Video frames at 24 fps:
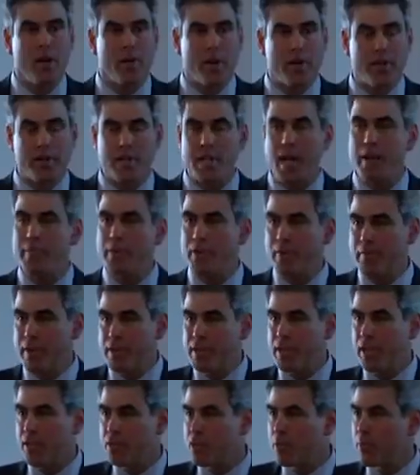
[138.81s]
around the time of the
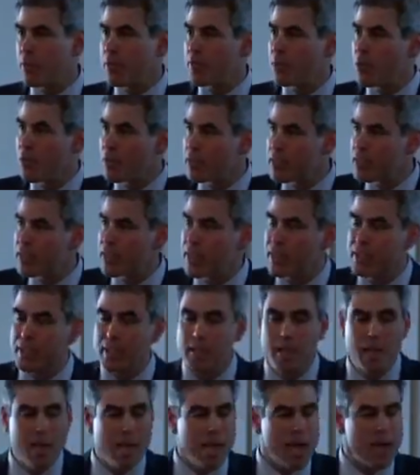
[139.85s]
Michigan Supreme Court
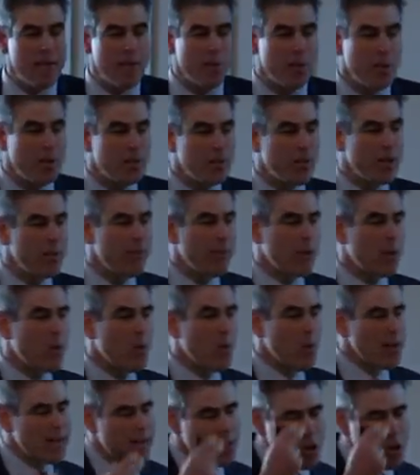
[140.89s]
decision, and they were all trying to figure out,